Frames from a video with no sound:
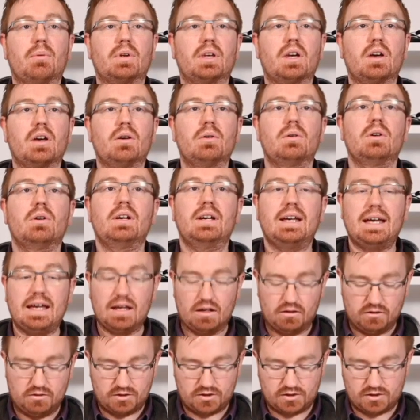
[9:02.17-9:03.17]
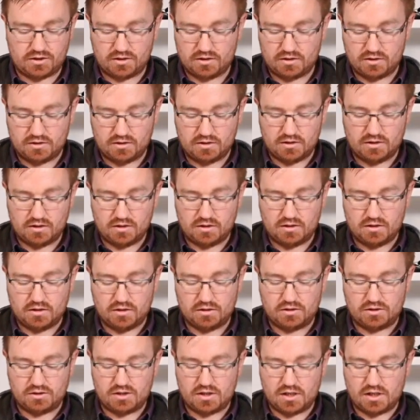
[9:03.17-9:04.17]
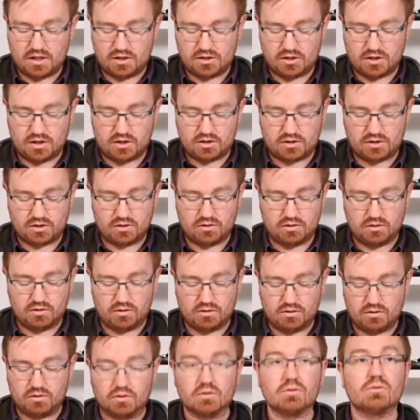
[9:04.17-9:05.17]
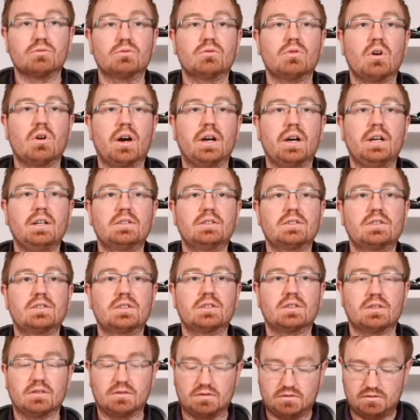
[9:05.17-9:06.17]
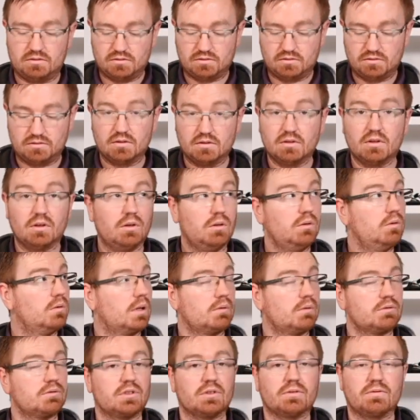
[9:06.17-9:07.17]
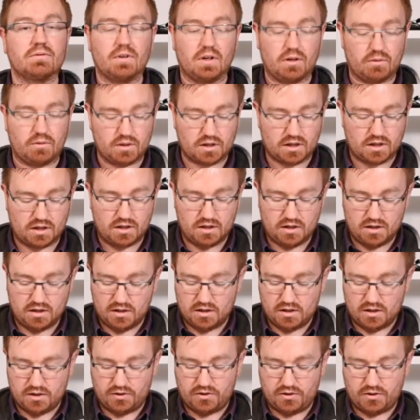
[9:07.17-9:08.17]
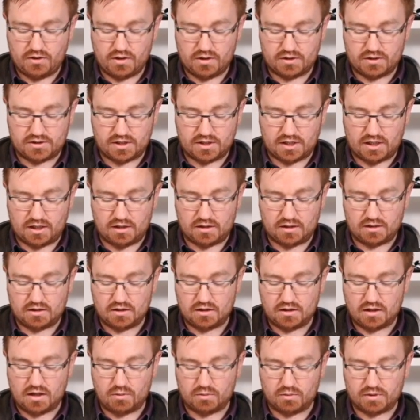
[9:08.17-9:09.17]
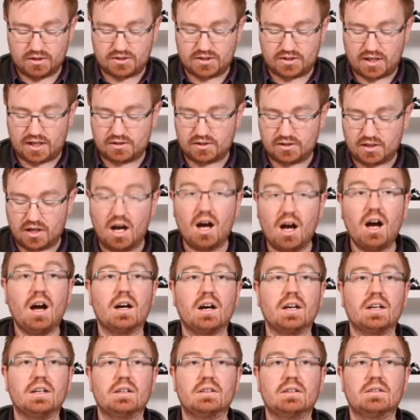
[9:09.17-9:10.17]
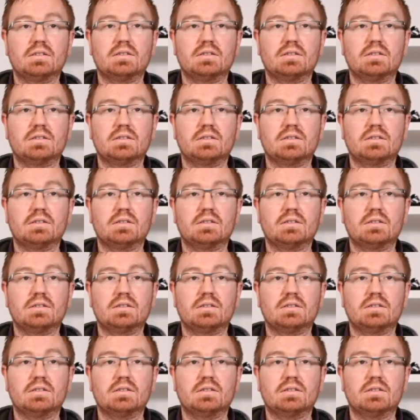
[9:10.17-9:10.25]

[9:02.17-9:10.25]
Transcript: we go. Else, digital write. Oh, that was a good firework. 13, I want to set it to high.